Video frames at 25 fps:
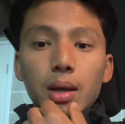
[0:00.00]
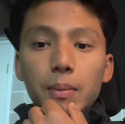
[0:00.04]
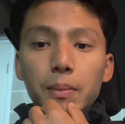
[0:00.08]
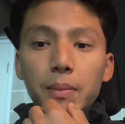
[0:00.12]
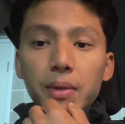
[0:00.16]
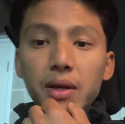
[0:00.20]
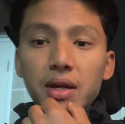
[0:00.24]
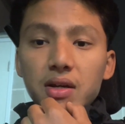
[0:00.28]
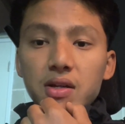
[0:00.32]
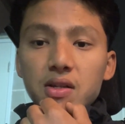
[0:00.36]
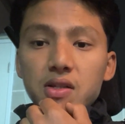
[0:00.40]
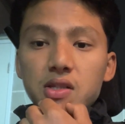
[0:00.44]

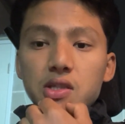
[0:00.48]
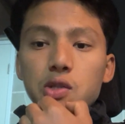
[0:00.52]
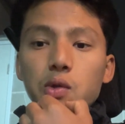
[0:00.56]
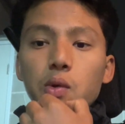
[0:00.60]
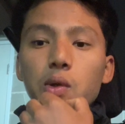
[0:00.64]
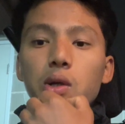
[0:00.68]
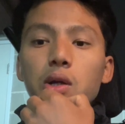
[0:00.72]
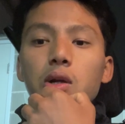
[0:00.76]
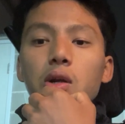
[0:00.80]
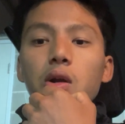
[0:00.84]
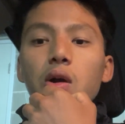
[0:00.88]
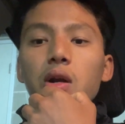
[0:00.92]
Because
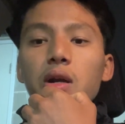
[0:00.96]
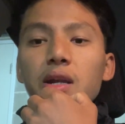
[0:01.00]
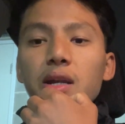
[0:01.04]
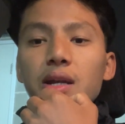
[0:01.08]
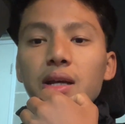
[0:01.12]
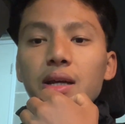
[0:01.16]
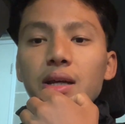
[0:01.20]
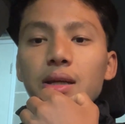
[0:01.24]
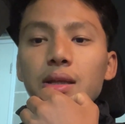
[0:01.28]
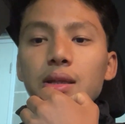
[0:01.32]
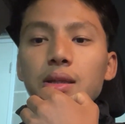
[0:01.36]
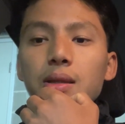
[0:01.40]
you're
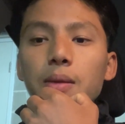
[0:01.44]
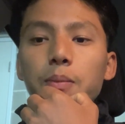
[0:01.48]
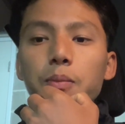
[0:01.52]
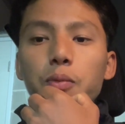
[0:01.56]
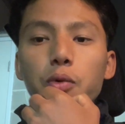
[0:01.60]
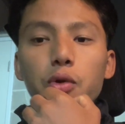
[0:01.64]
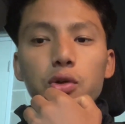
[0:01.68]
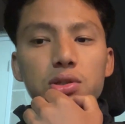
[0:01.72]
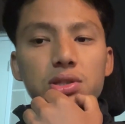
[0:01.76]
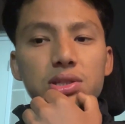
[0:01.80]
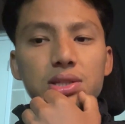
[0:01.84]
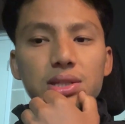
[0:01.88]
learning the
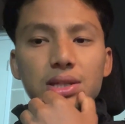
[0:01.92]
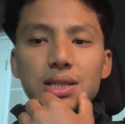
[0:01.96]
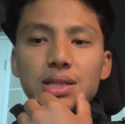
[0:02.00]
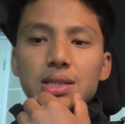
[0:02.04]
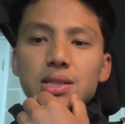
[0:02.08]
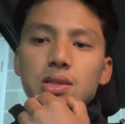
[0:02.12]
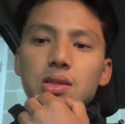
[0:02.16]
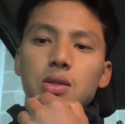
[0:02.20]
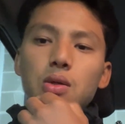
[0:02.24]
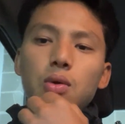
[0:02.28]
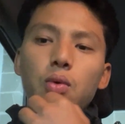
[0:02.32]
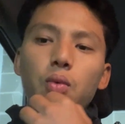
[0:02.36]

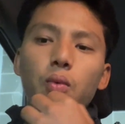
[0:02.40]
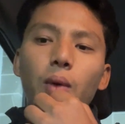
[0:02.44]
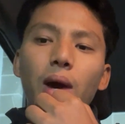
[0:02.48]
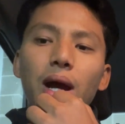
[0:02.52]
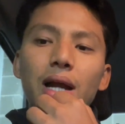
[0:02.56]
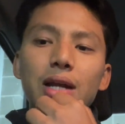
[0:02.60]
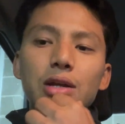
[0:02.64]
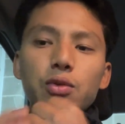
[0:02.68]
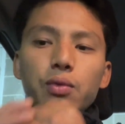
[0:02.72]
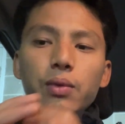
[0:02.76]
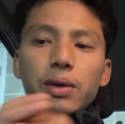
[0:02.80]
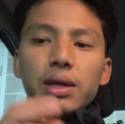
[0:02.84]
process
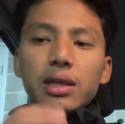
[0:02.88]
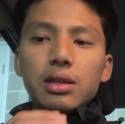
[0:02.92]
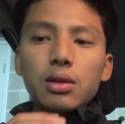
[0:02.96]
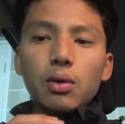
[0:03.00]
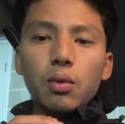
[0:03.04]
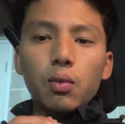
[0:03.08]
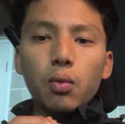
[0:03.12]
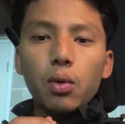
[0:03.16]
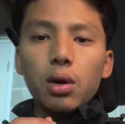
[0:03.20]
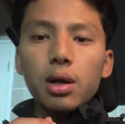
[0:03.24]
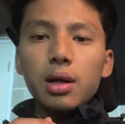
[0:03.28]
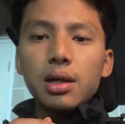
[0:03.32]
while doing the
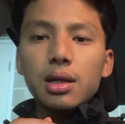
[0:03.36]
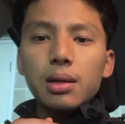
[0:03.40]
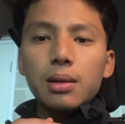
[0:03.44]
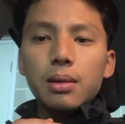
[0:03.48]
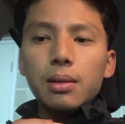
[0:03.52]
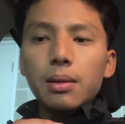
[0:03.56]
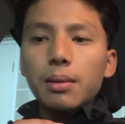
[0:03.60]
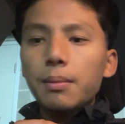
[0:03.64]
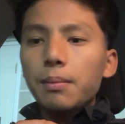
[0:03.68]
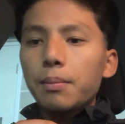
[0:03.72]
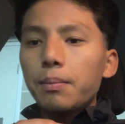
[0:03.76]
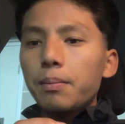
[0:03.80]
work,
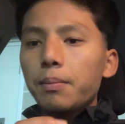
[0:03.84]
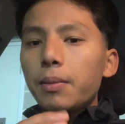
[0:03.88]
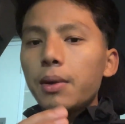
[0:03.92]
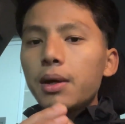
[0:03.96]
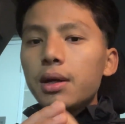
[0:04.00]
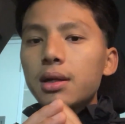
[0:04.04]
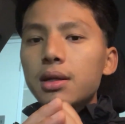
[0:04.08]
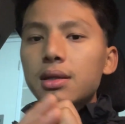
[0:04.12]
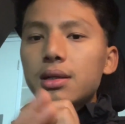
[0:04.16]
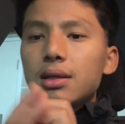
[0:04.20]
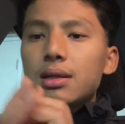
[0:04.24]
but